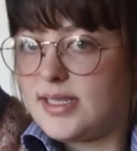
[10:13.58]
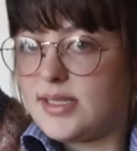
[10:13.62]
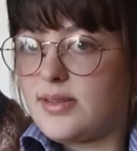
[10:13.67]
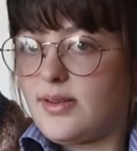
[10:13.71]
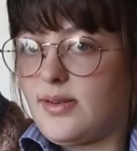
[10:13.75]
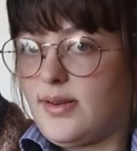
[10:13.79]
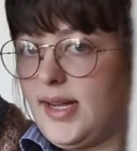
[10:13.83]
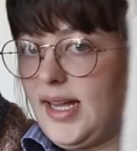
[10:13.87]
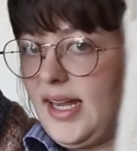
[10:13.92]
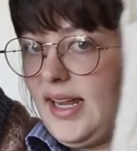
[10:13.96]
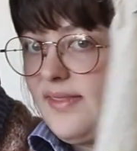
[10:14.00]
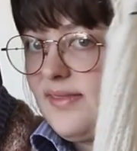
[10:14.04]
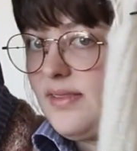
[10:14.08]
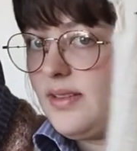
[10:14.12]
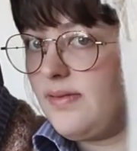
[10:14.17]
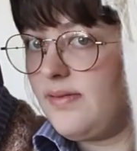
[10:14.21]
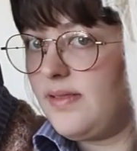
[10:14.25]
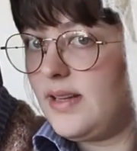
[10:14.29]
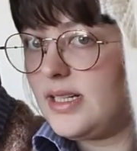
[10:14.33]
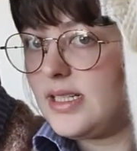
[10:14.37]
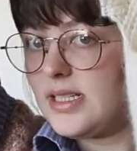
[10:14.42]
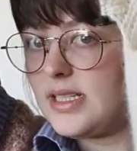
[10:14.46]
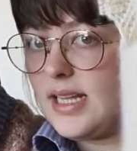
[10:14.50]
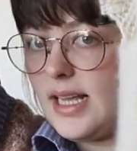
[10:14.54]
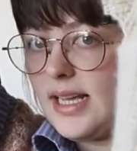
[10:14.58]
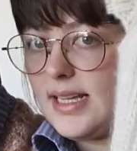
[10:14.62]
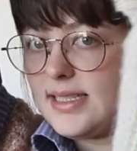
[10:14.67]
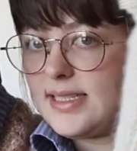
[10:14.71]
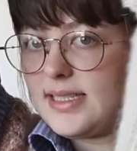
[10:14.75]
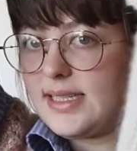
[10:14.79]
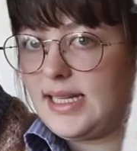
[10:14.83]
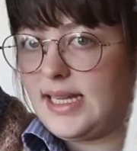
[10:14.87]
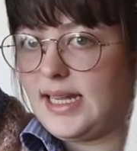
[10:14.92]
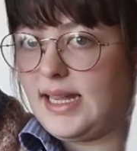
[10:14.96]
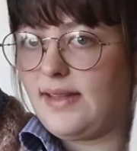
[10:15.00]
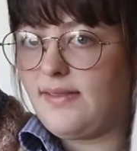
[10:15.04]
so I have to finish that
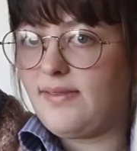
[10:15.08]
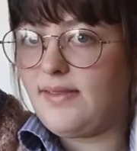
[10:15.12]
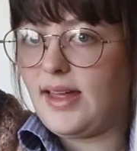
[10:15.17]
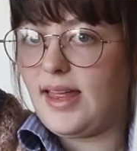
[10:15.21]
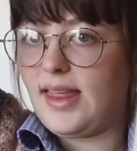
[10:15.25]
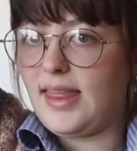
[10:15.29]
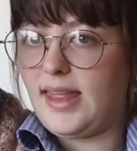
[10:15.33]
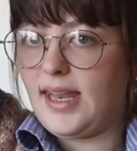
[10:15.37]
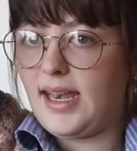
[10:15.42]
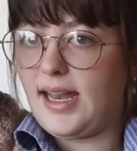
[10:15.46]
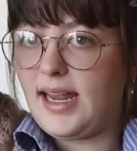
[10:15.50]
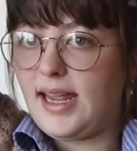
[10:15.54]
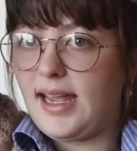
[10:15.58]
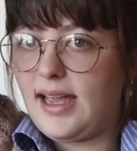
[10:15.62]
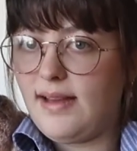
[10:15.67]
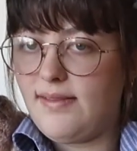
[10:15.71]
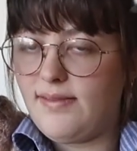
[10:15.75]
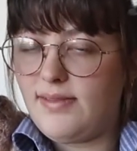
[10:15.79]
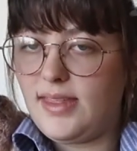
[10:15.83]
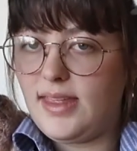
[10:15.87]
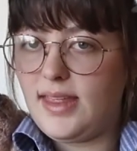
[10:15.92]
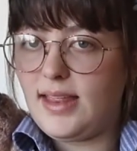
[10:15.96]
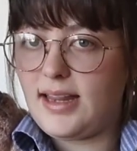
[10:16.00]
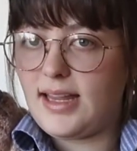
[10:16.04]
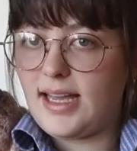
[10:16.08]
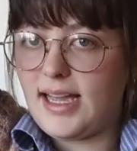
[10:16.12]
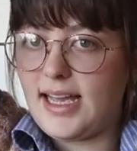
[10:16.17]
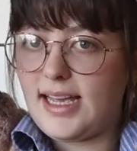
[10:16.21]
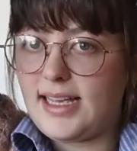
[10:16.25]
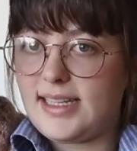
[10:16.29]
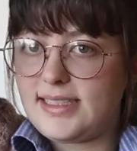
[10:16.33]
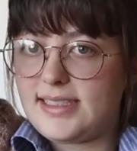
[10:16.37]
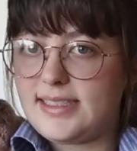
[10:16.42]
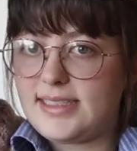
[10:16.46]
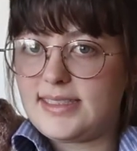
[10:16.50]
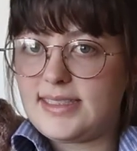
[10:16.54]
sleeve, and then I have the
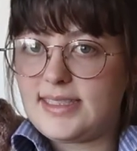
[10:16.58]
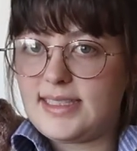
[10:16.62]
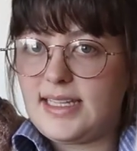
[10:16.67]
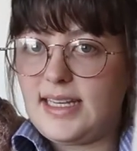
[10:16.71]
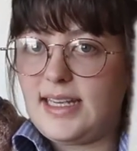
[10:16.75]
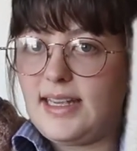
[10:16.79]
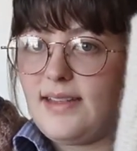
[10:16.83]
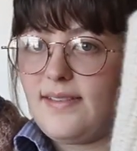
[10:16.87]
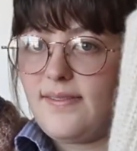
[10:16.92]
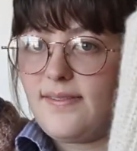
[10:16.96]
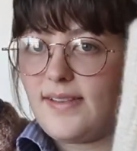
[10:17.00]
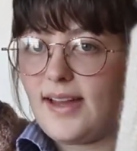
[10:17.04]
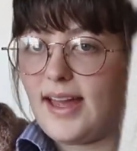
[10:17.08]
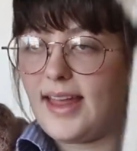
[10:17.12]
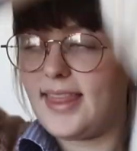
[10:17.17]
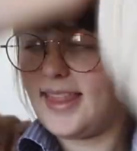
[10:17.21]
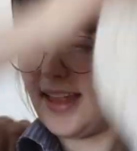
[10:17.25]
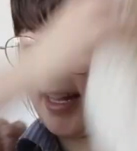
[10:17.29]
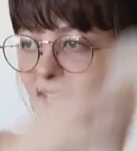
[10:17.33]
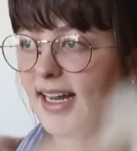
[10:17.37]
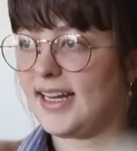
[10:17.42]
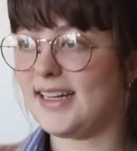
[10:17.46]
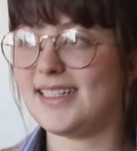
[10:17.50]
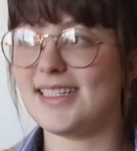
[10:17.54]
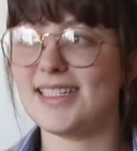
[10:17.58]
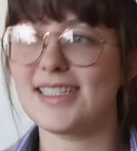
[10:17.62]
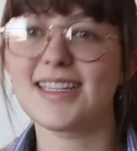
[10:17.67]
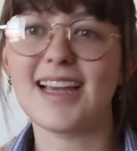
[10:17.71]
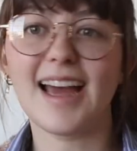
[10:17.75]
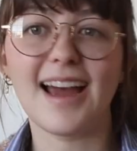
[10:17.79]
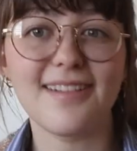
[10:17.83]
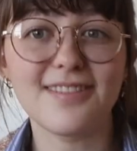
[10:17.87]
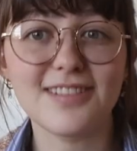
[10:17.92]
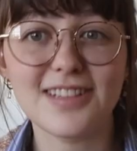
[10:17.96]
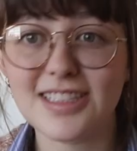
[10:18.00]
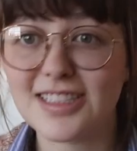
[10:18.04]
last sleeve, and then I just
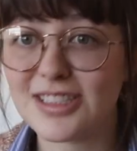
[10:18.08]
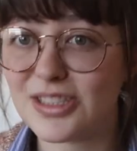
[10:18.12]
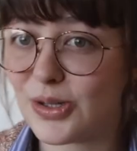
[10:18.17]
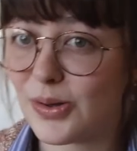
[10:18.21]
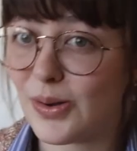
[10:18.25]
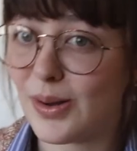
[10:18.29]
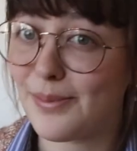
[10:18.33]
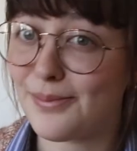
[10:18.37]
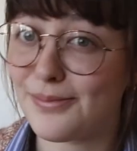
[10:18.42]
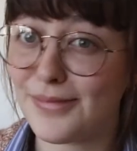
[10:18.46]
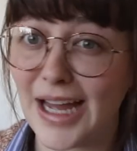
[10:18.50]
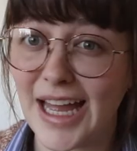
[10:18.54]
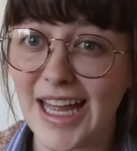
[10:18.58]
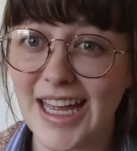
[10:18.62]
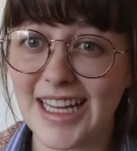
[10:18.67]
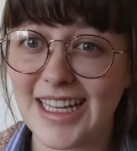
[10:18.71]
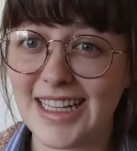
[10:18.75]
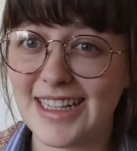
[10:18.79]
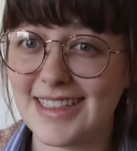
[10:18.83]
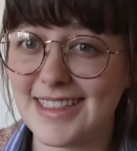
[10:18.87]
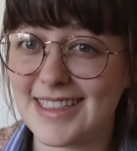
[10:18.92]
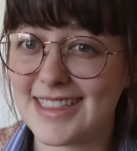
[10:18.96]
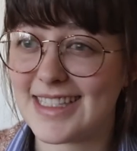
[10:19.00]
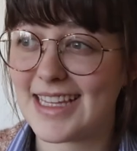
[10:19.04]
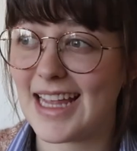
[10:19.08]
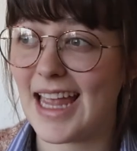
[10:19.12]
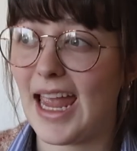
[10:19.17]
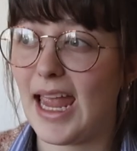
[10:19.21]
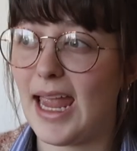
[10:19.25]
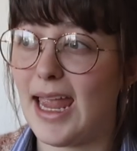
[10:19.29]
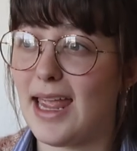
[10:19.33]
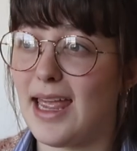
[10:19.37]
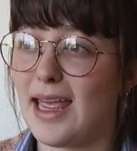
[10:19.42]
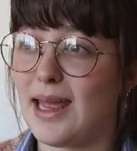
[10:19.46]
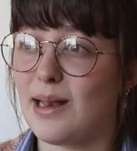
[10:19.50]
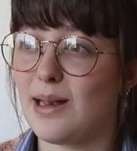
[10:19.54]
have to sew on buttons
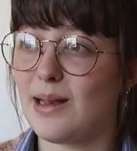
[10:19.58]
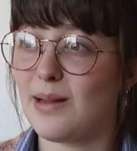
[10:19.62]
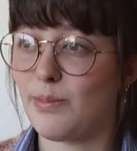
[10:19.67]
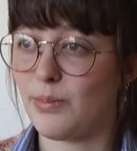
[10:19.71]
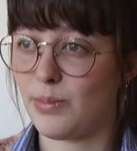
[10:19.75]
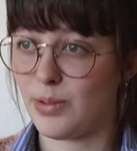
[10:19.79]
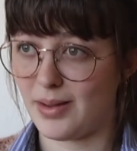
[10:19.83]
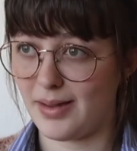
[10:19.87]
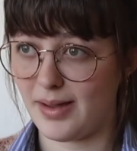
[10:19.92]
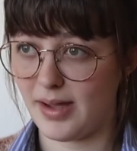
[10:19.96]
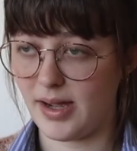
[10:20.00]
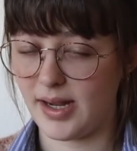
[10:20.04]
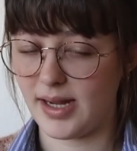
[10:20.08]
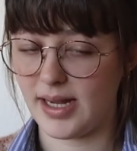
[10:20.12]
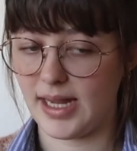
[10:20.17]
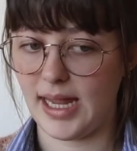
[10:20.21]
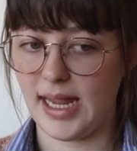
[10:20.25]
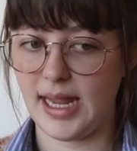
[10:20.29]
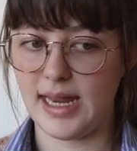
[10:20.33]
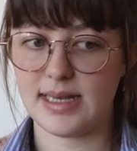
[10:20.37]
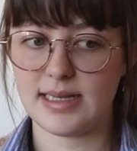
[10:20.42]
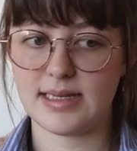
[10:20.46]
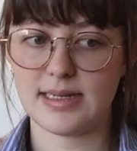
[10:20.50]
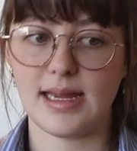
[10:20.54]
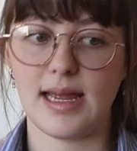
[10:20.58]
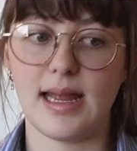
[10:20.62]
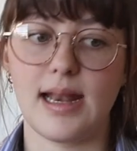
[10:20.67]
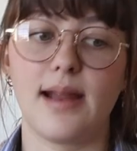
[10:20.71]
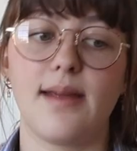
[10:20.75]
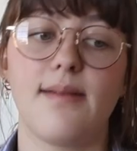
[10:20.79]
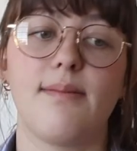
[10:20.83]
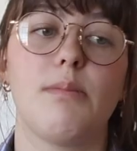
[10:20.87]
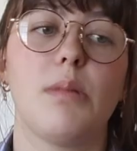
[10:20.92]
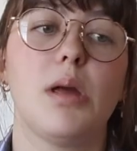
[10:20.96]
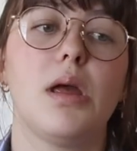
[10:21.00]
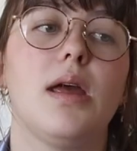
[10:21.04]
and block it. And
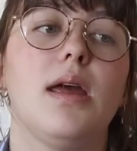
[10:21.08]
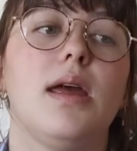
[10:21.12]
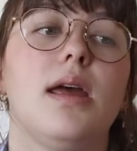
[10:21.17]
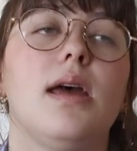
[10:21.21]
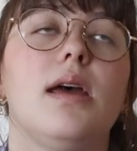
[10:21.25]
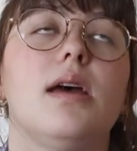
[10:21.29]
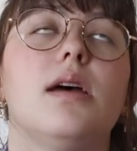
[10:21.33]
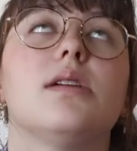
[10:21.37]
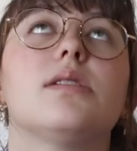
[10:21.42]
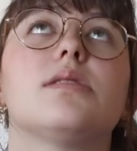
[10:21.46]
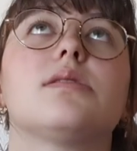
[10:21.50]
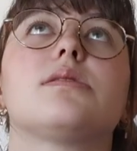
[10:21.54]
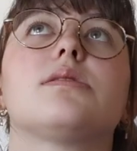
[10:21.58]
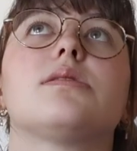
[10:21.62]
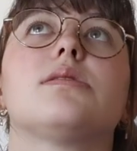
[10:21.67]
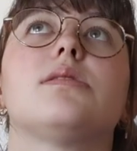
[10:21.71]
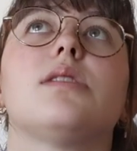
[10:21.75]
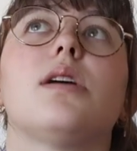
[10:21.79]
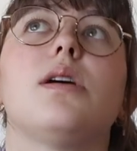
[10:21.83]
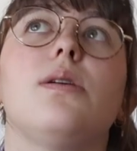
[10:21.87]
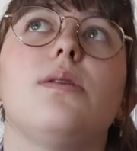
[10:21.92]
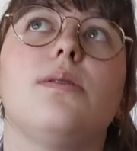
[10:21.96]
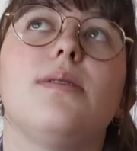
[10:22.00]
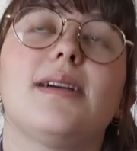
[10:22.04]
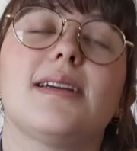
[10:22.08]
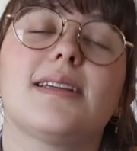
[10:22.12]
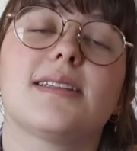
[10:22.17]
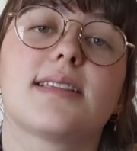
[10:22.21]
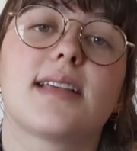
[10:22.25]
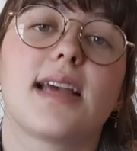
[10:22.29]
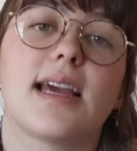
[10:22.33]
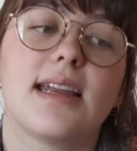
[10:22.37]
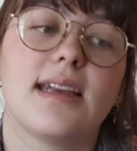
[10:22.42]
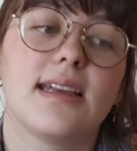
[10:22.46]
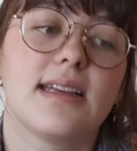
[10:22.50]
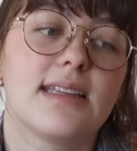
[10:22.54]
I'm so
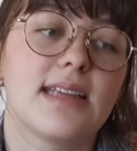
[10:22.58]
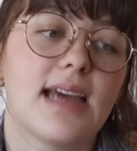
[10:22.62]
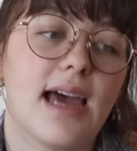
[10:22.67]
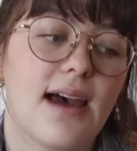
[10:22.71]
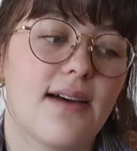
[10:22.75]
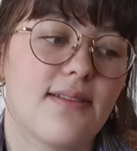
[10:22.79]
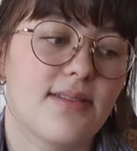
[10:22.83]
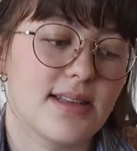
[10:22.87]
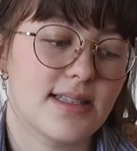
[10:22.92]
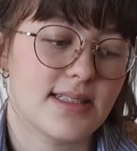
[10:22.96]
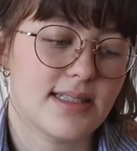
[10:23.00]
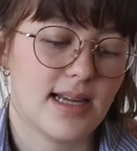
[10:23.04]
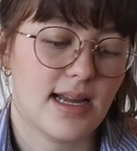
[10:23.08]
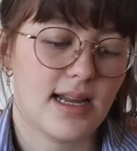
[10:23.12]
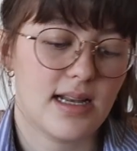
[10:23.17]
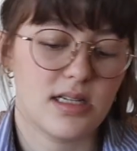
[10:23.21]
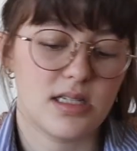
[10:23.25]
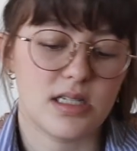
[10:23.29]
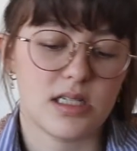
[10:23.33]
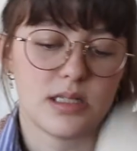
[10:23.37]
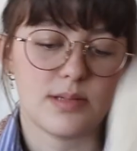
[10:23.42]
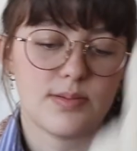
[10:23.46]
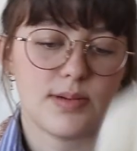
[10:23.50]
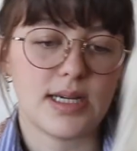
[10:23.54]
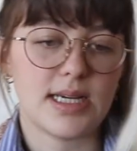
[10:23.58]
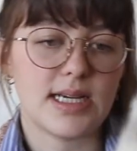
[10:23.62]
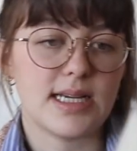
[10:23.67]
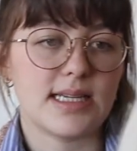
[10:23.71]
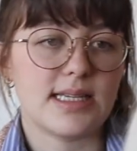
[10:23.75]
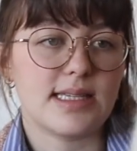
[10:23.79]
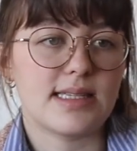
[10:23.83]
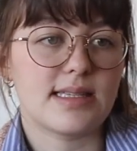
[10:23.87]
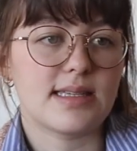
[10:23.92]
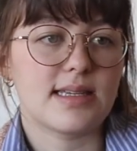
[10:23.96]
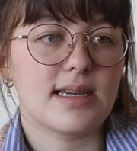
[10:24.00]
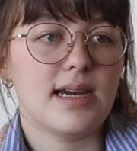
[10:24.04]
excited to have this done just
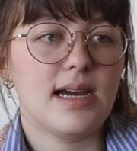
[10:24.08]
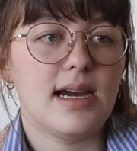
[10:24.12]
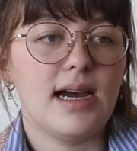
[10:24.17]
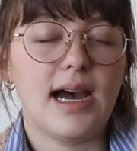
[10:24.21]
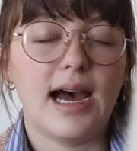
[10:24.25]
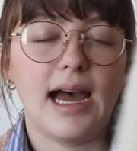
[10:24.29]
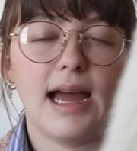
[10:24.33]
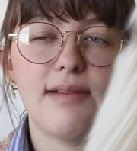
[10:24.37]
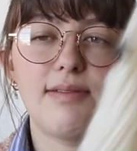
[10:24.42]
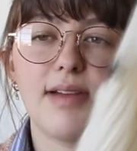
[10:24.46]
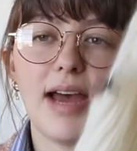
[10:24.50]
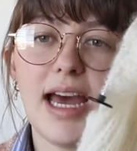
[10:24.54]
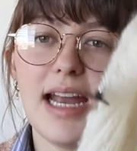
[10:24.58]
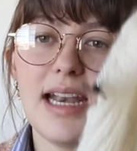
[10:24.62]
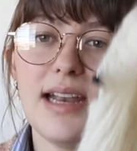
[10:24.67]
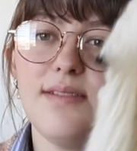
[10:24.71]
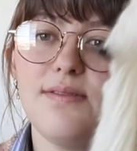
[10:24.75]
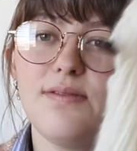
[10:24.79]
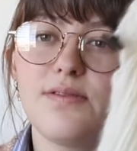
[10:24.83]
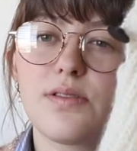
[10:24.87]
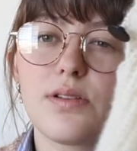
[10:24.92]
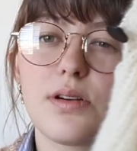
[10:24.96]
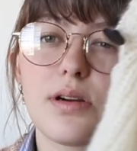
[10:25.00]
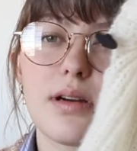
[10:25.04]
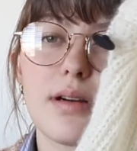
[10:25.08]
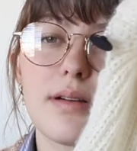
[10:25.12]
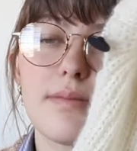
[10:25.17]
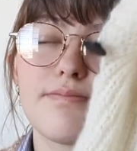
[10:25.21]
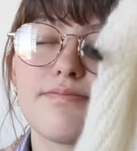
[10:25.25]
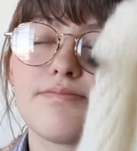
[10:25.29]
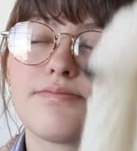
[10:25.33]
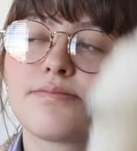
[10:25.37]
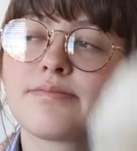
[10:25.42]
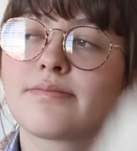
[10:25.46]
because I've had it for